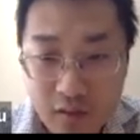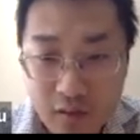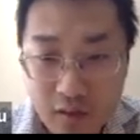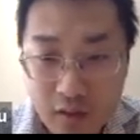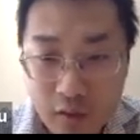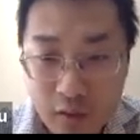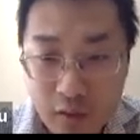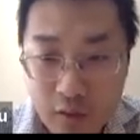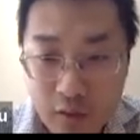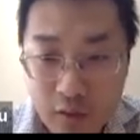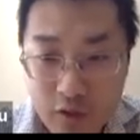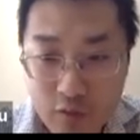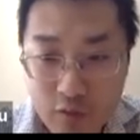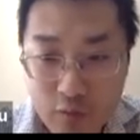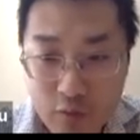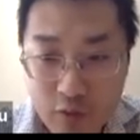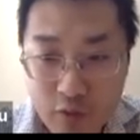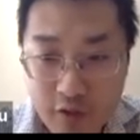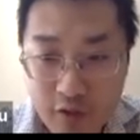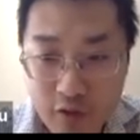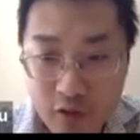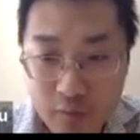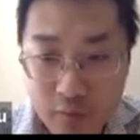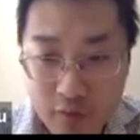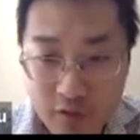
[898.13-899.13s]

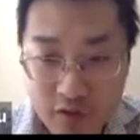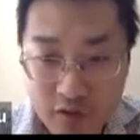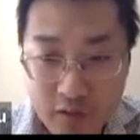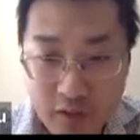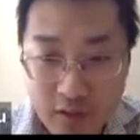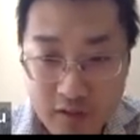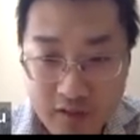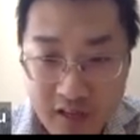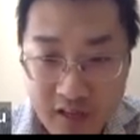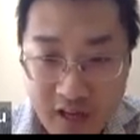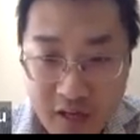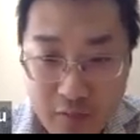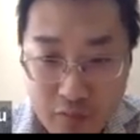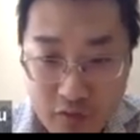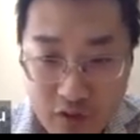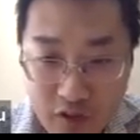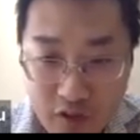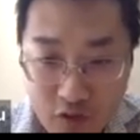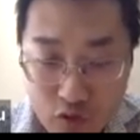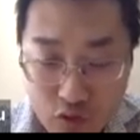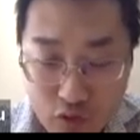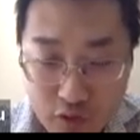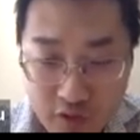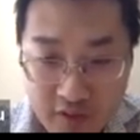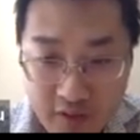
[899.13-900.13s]
numerical, time
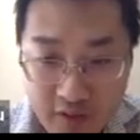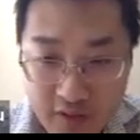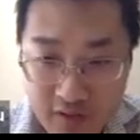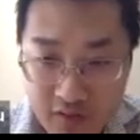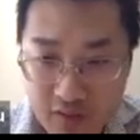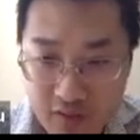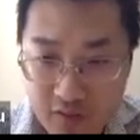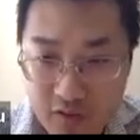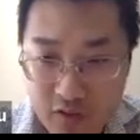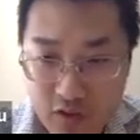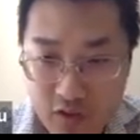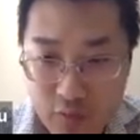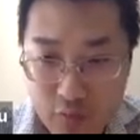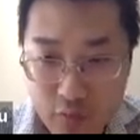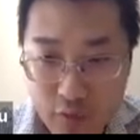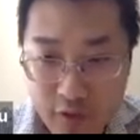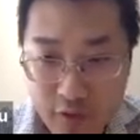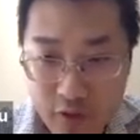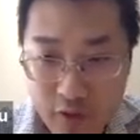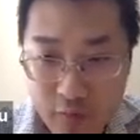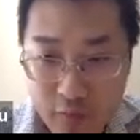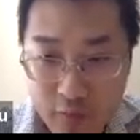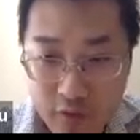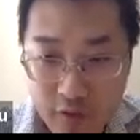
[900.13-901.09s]
discretized numerical